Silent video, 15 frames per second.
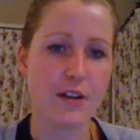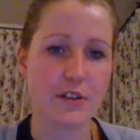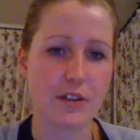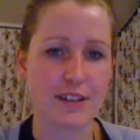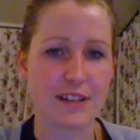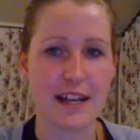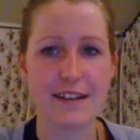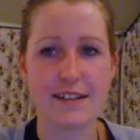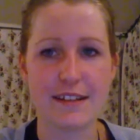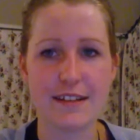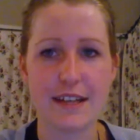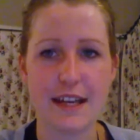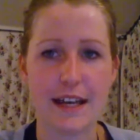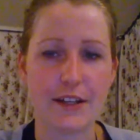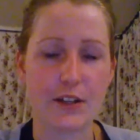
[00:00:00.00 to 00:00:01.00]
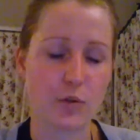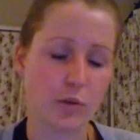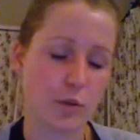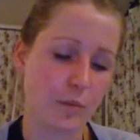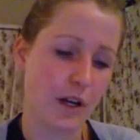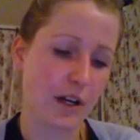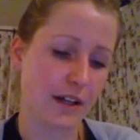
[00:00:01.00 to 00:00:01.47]
translations and
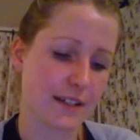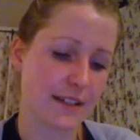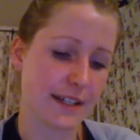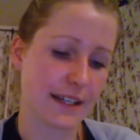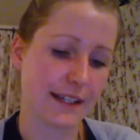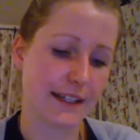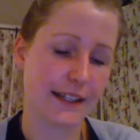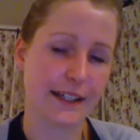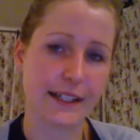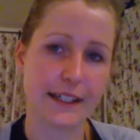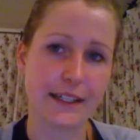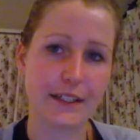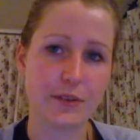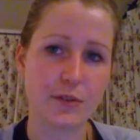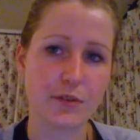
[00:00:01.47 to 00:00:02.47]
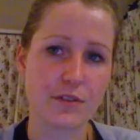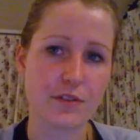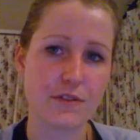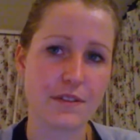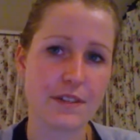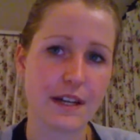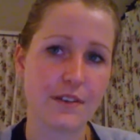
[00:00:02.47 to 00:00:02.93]
Google marketing and all sorts
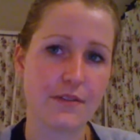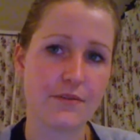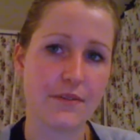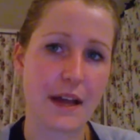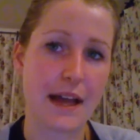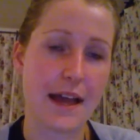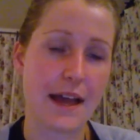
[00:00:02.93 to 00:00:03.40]
of stuff.